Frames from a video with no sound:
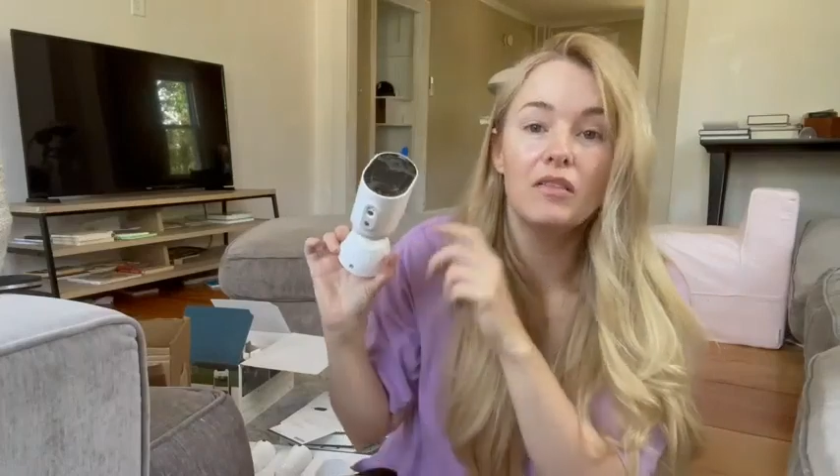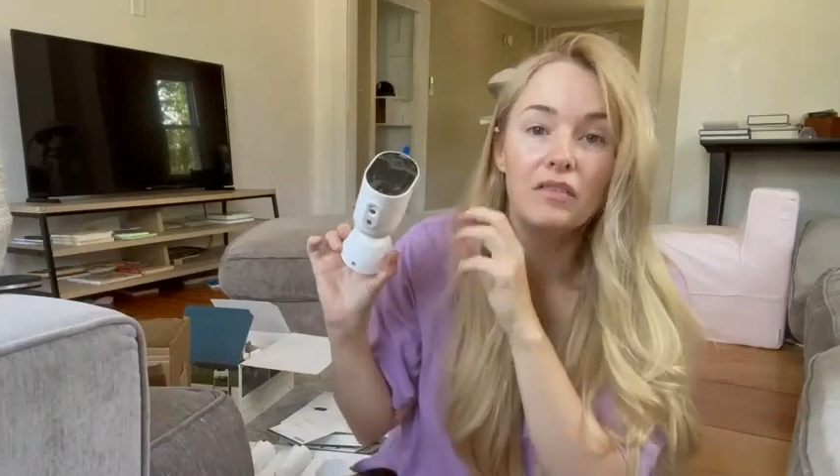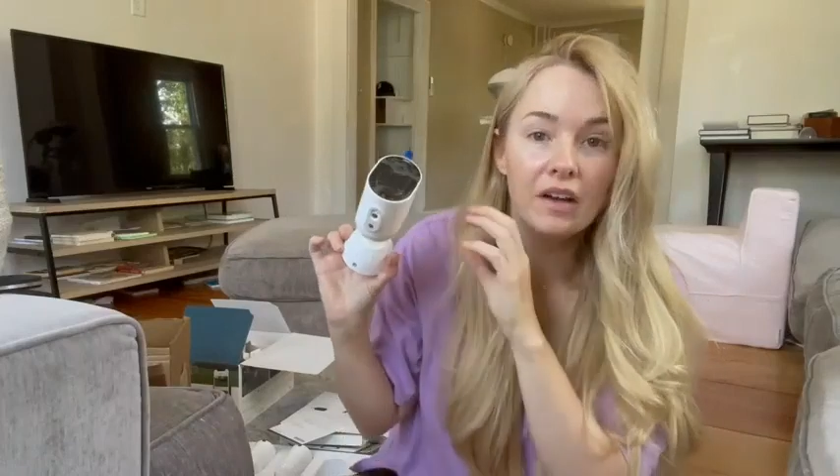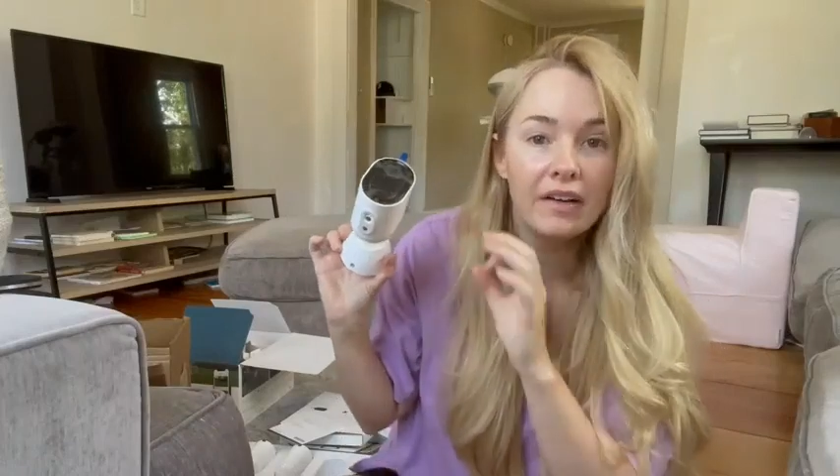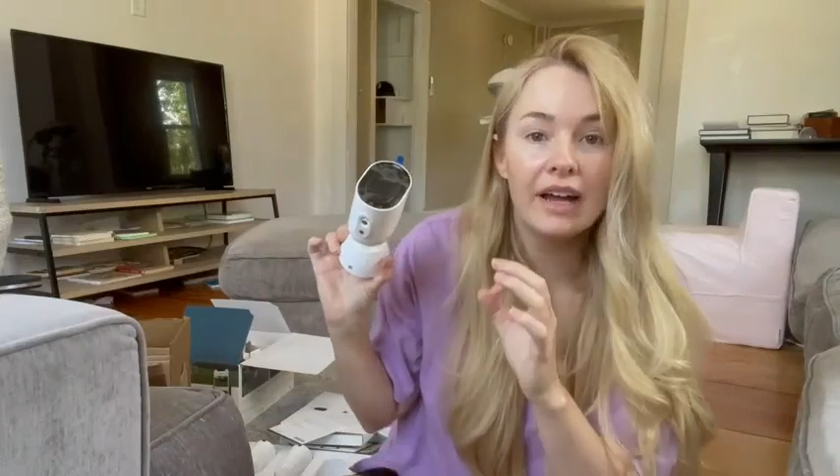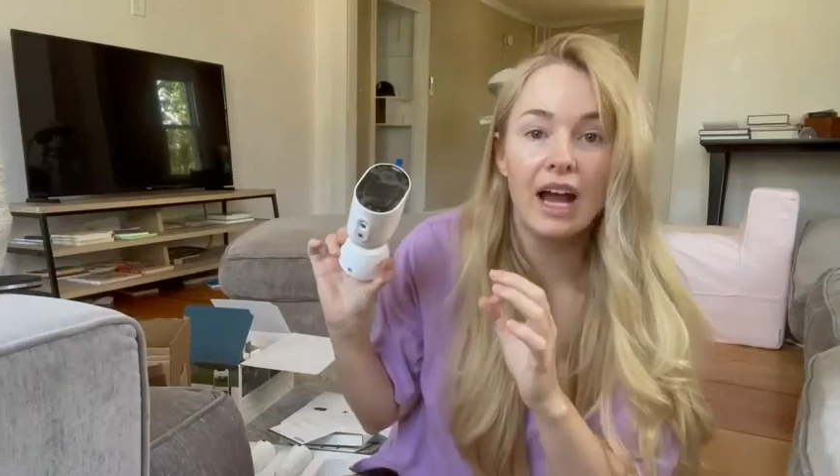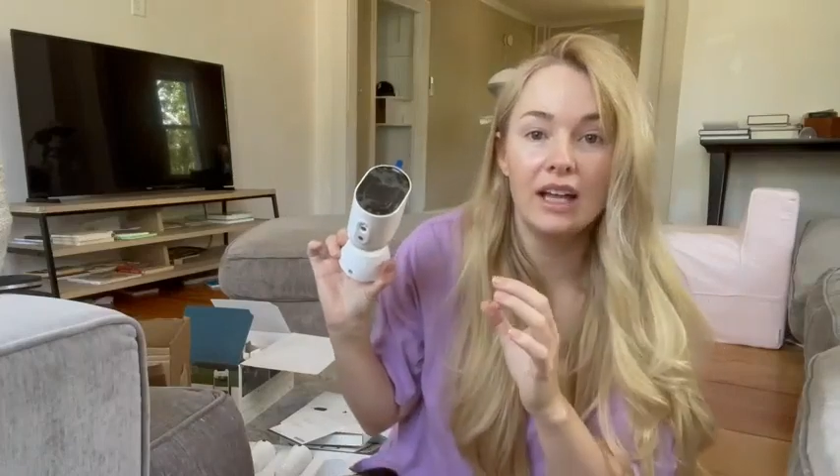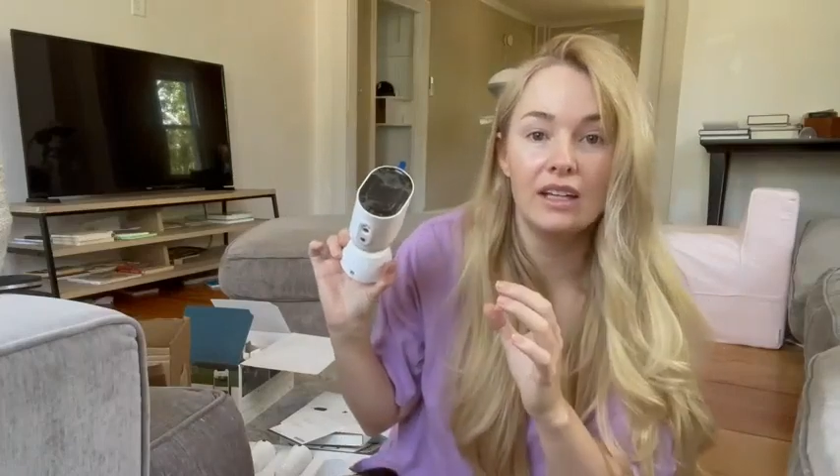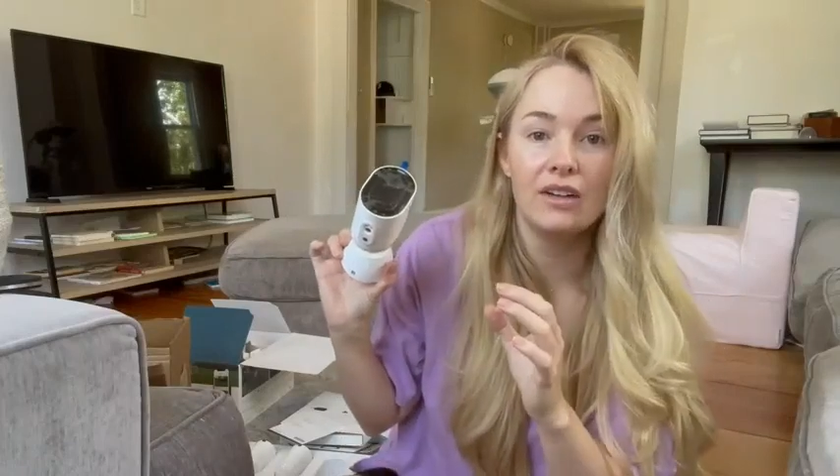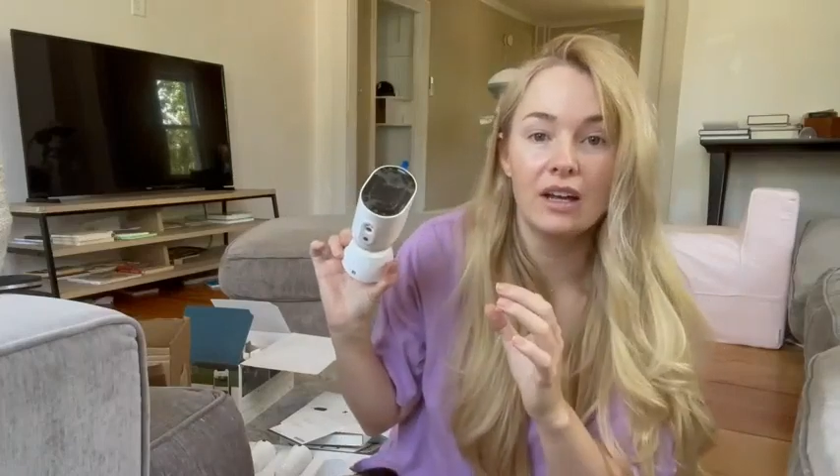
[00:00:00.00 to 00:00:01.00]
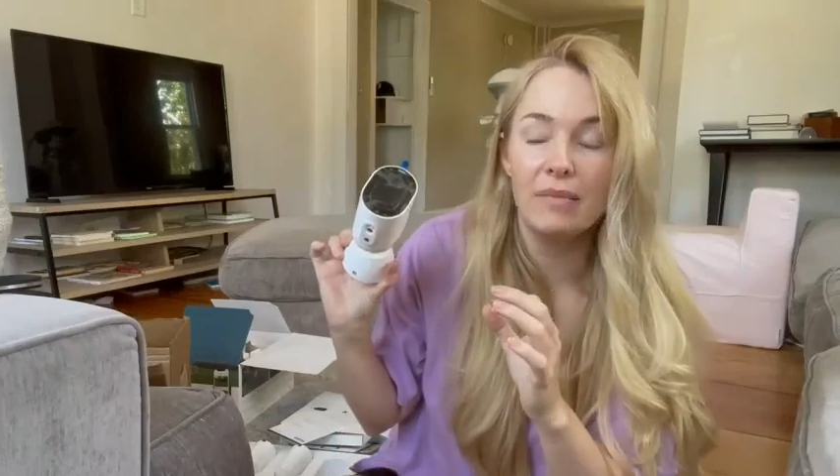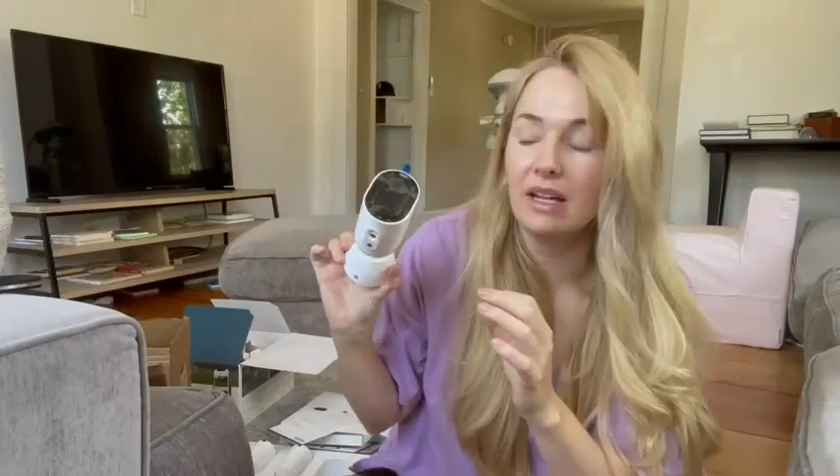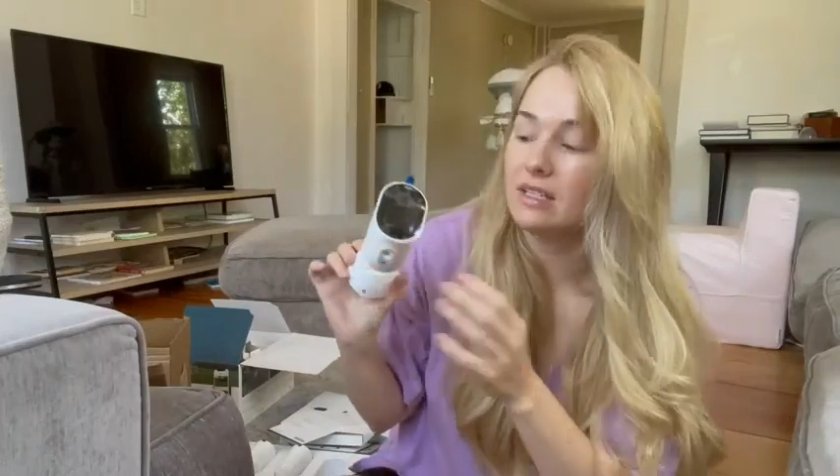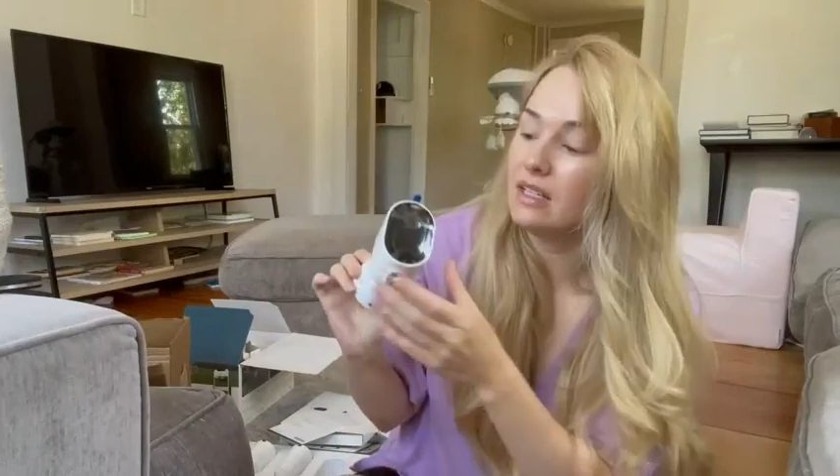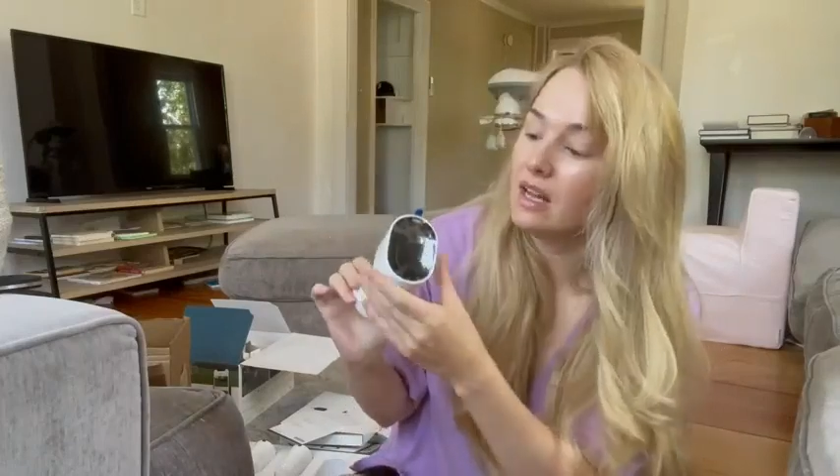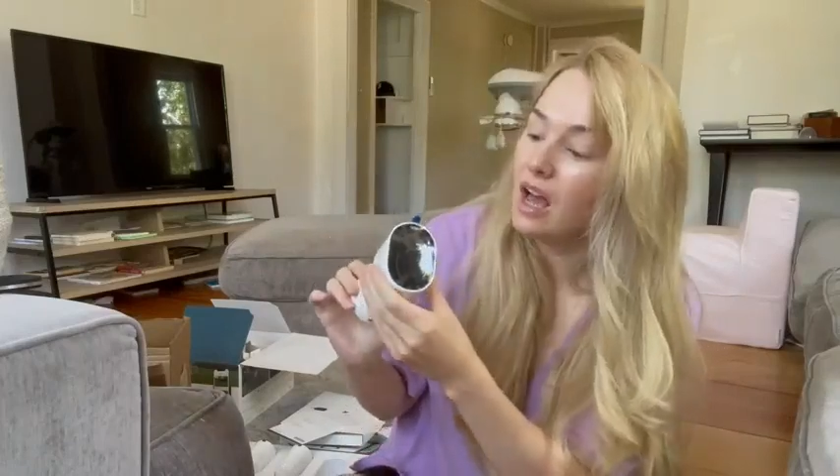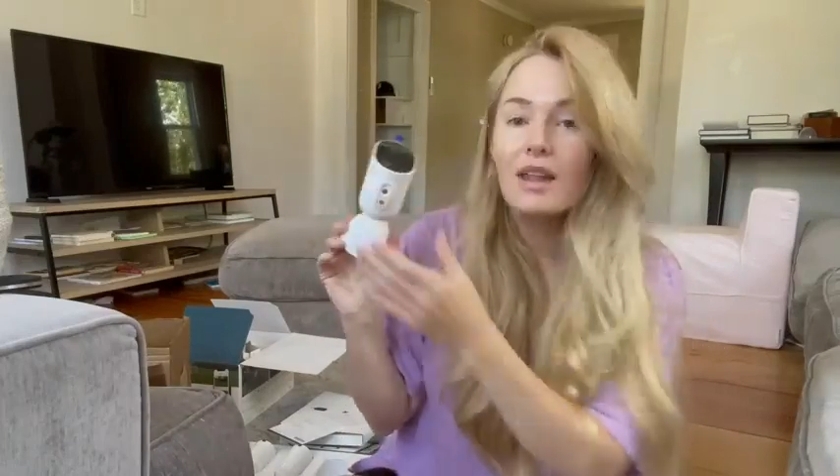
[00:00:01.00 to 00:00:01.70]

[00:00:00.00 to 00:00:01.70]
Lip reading: very highly recommended.